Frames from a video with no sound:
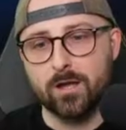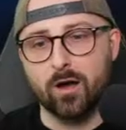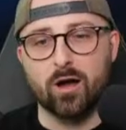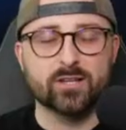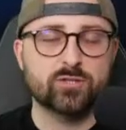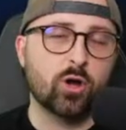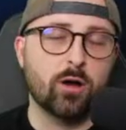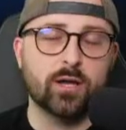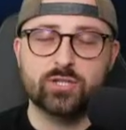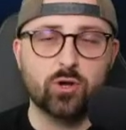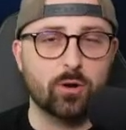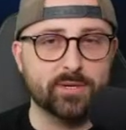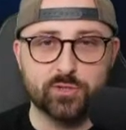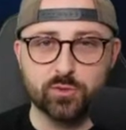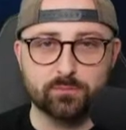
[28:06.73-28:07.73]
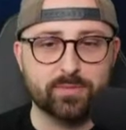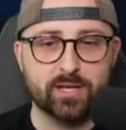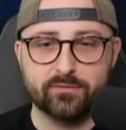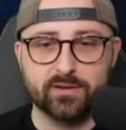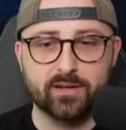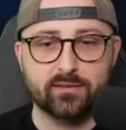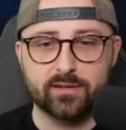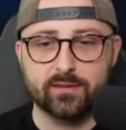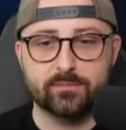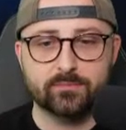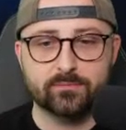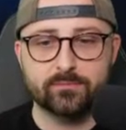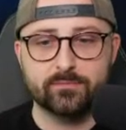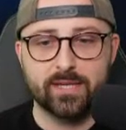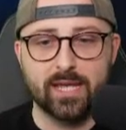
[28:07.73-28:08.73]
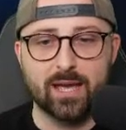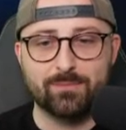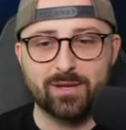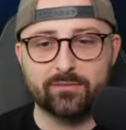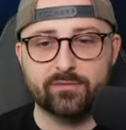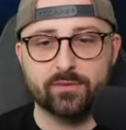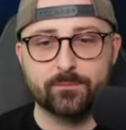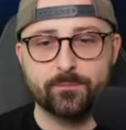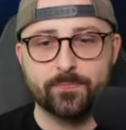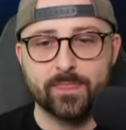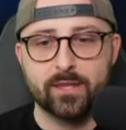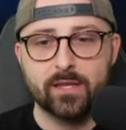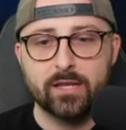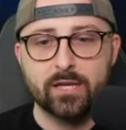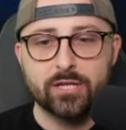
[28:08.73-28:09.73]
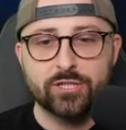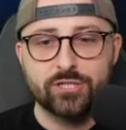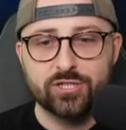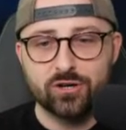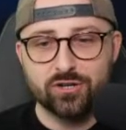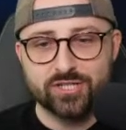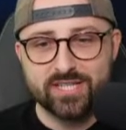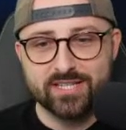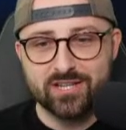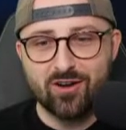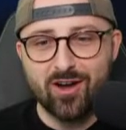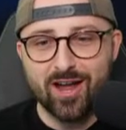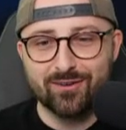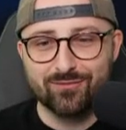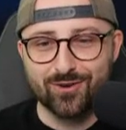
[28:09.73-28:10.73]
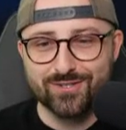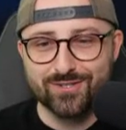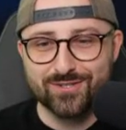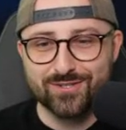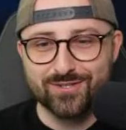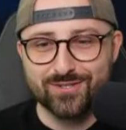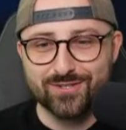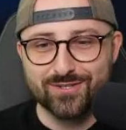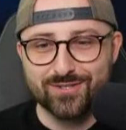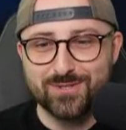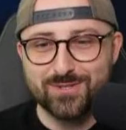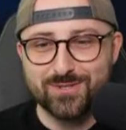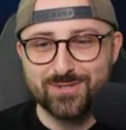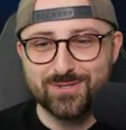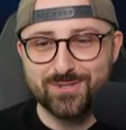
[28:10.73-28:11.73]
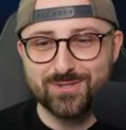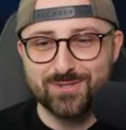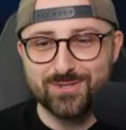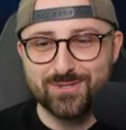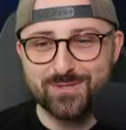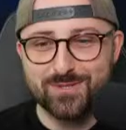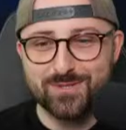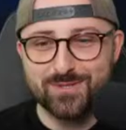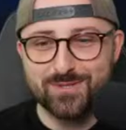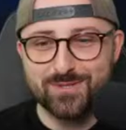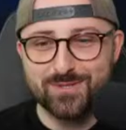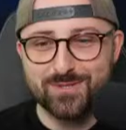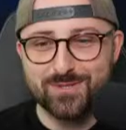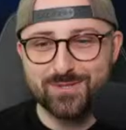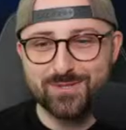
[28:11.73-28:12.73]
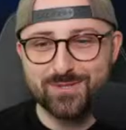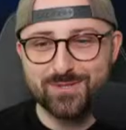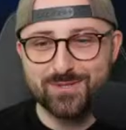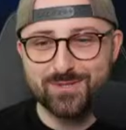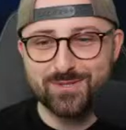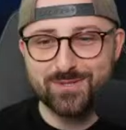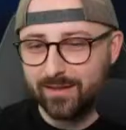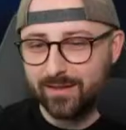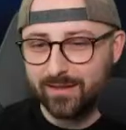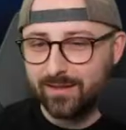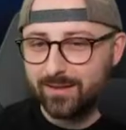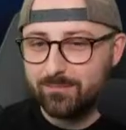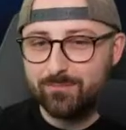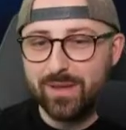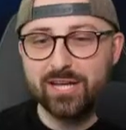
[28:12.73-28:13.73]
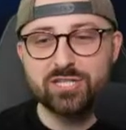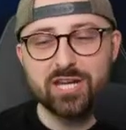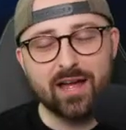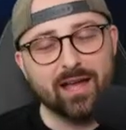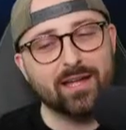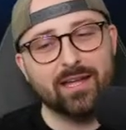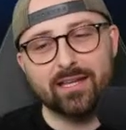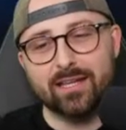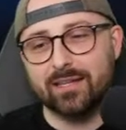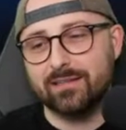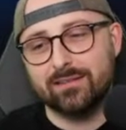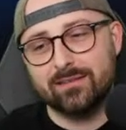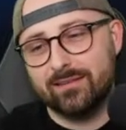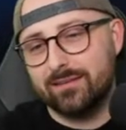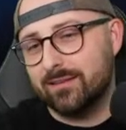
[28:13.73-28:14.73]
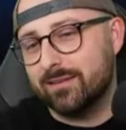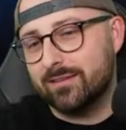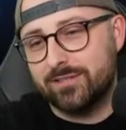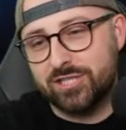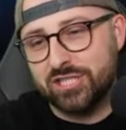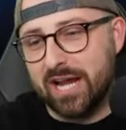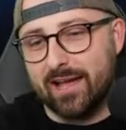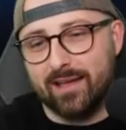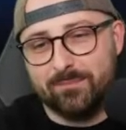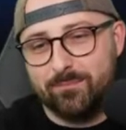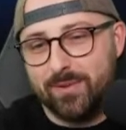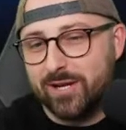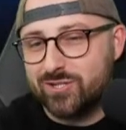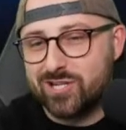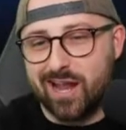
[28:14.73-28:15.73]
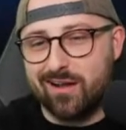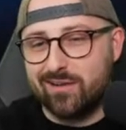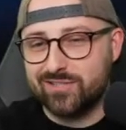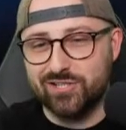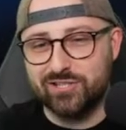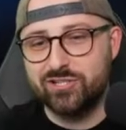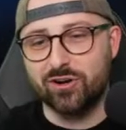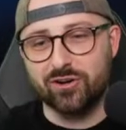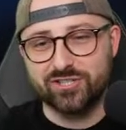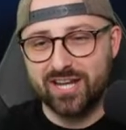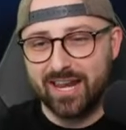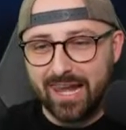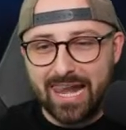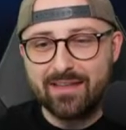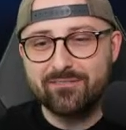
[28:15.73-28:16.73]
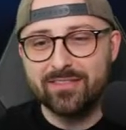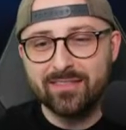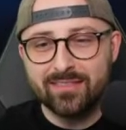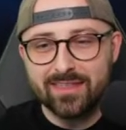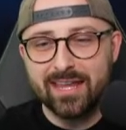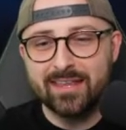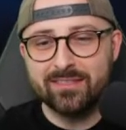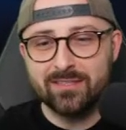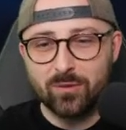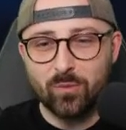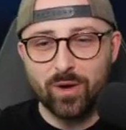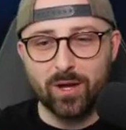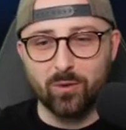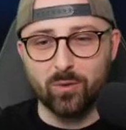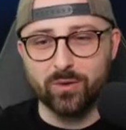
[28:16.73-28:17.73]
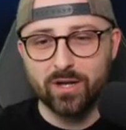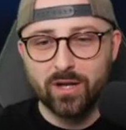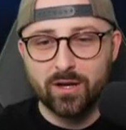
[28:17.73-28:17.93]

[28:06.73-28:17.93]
Oh, it's got to be Jordan Pickford, I think. Yeah, Pickford. Josh says, hi, Ross, up to 11th in the world. Big shout out to Josh, 11th in the world.